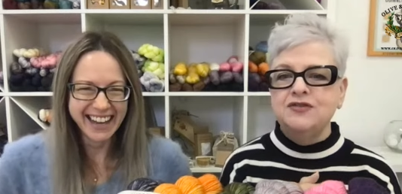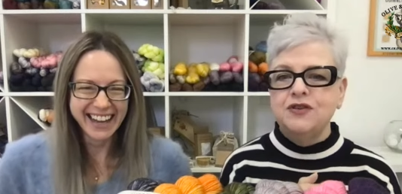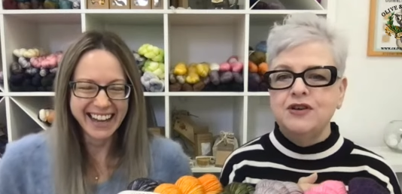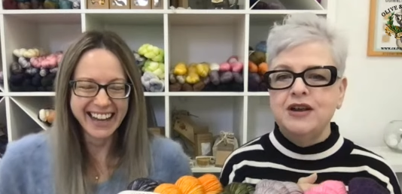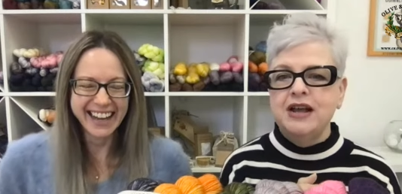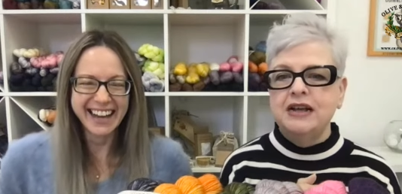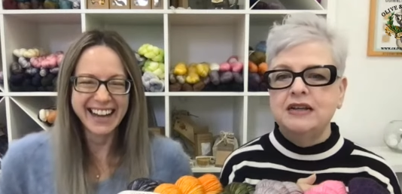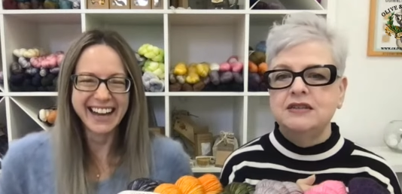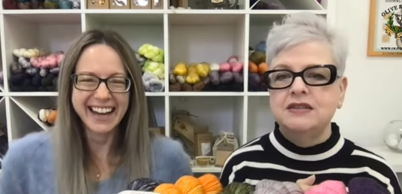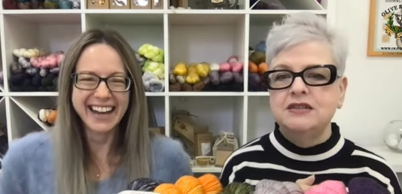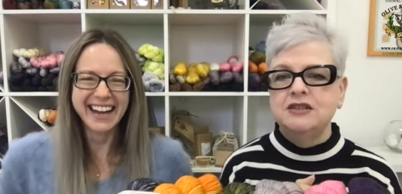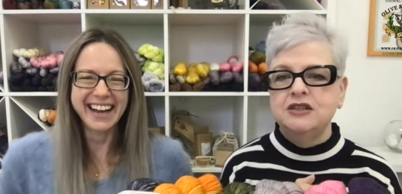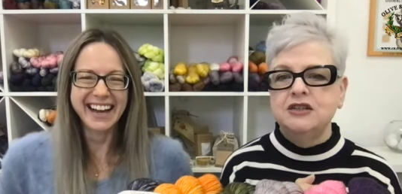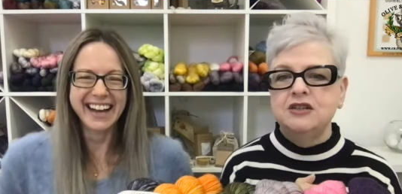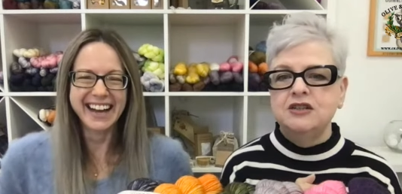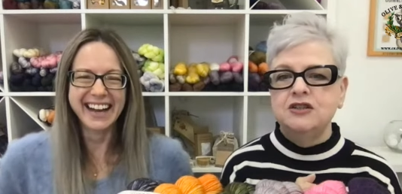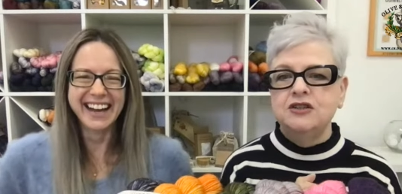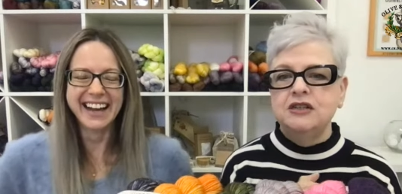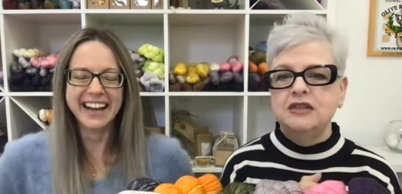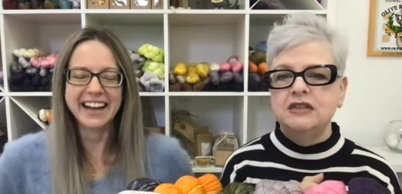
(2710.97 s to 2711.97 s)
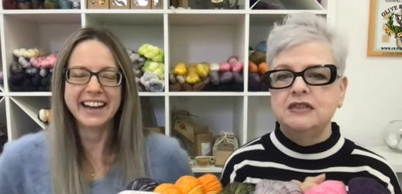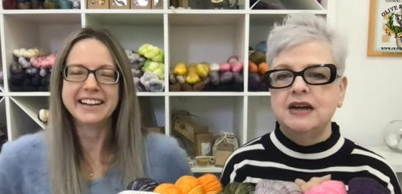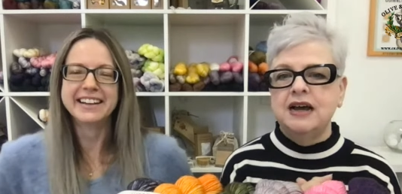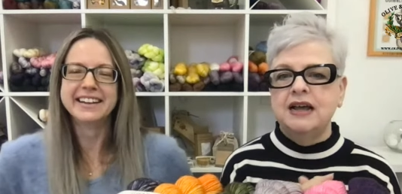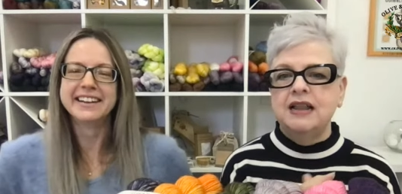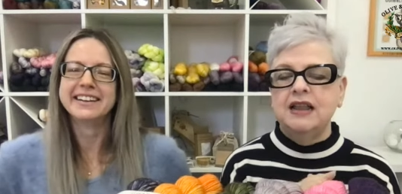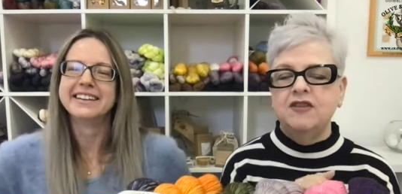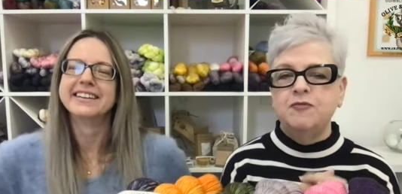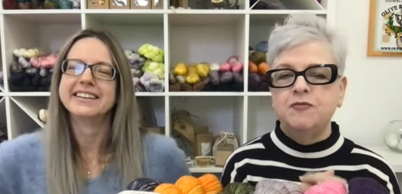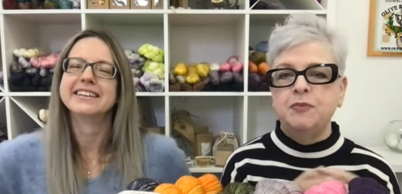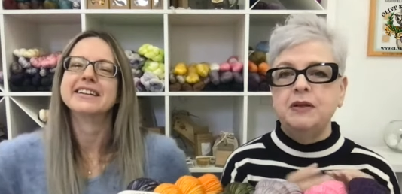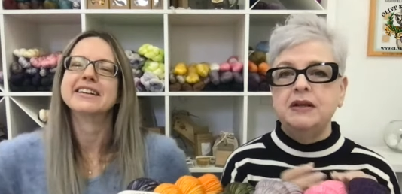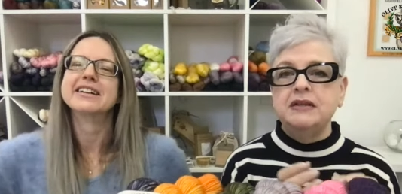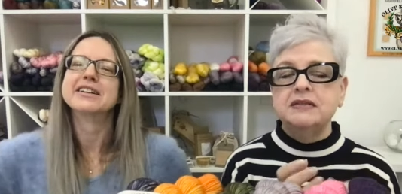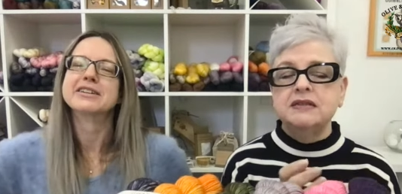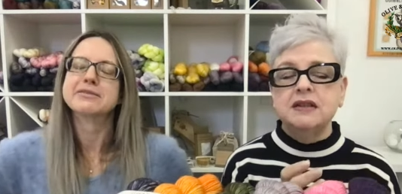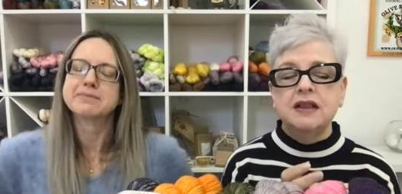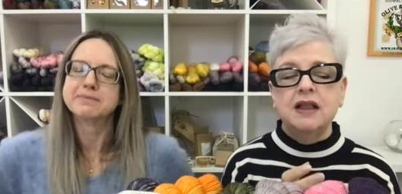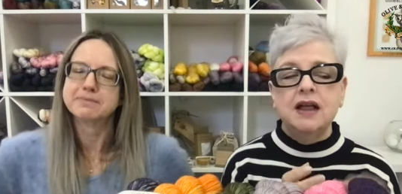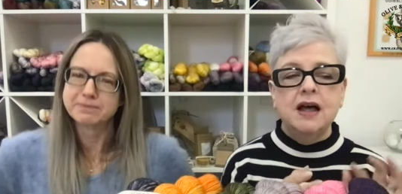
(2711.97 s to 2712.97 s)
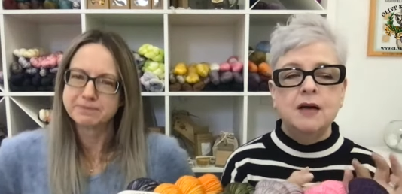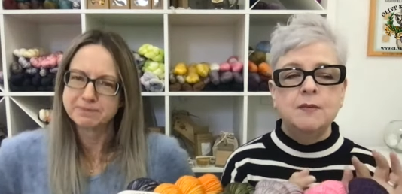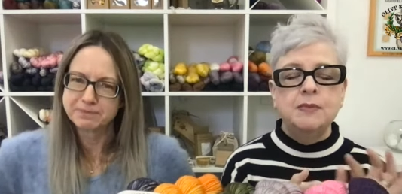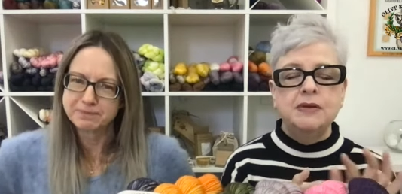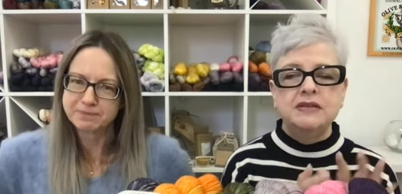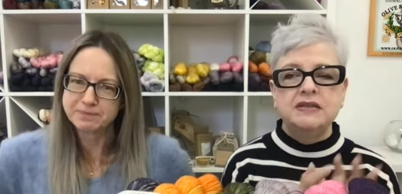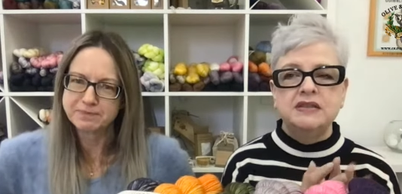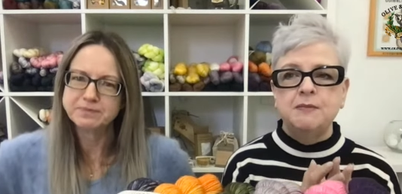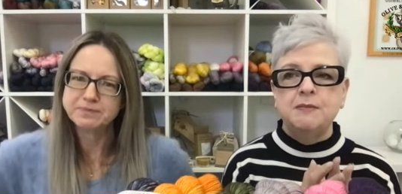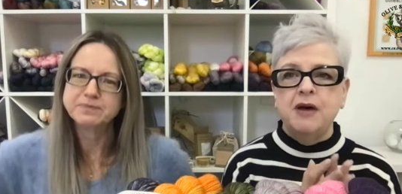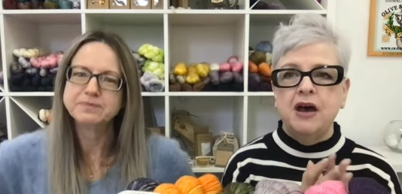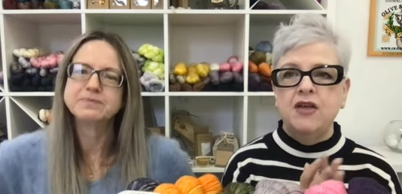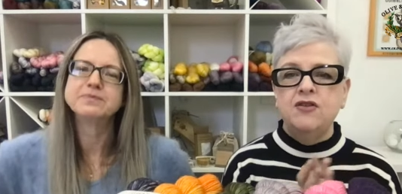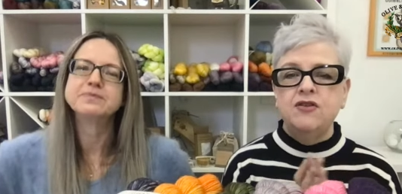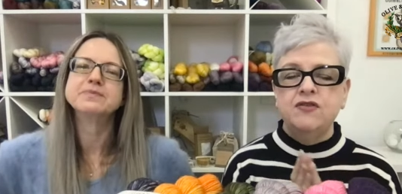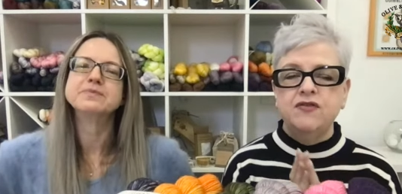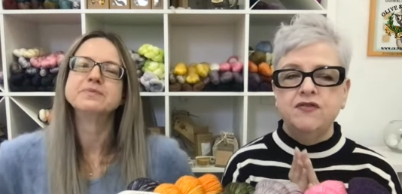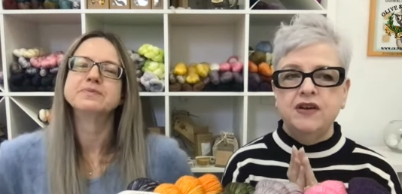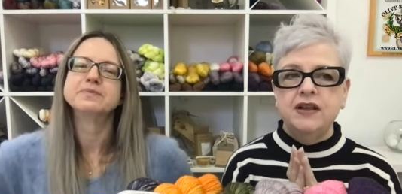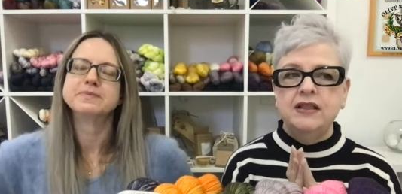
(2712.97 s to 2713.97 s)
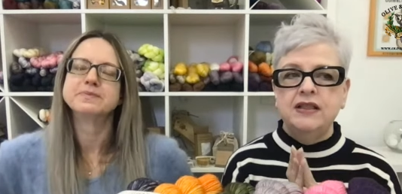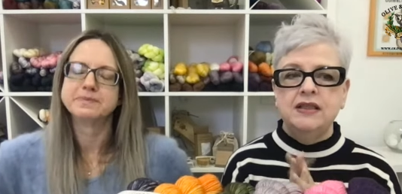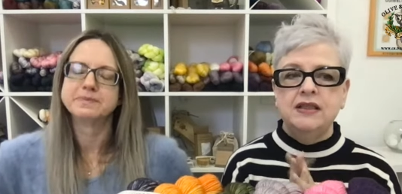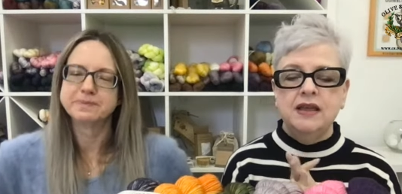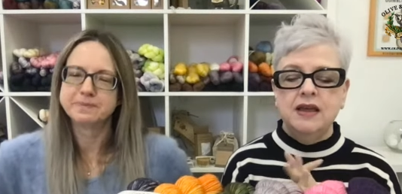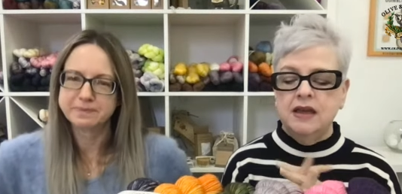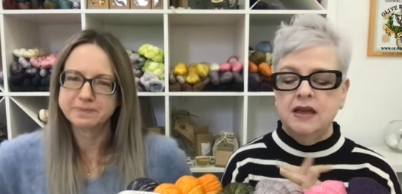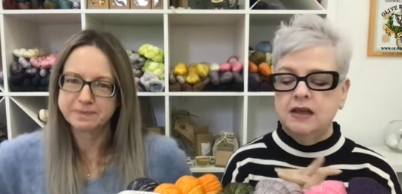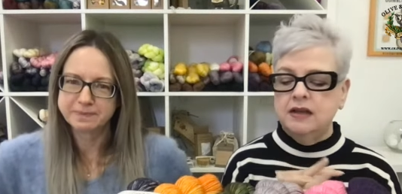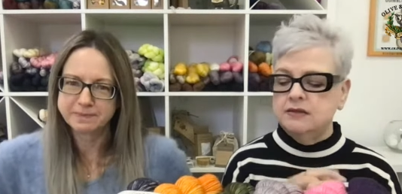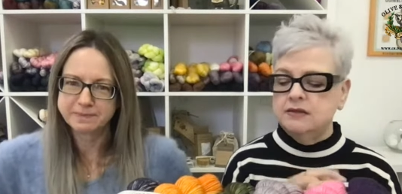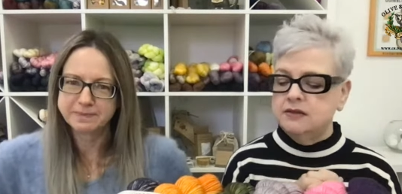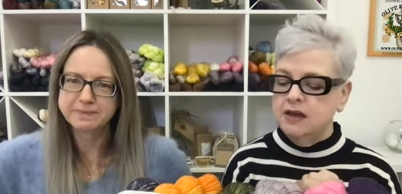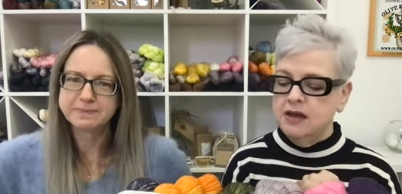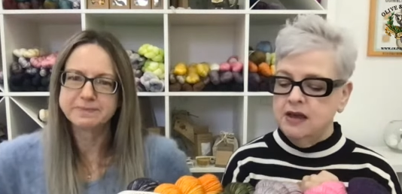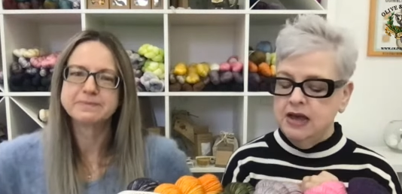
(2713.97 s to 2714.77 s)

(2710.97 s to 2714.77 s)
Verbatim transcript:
Speaker 1: for next year, including Dye Live Plus Club and some other fun things.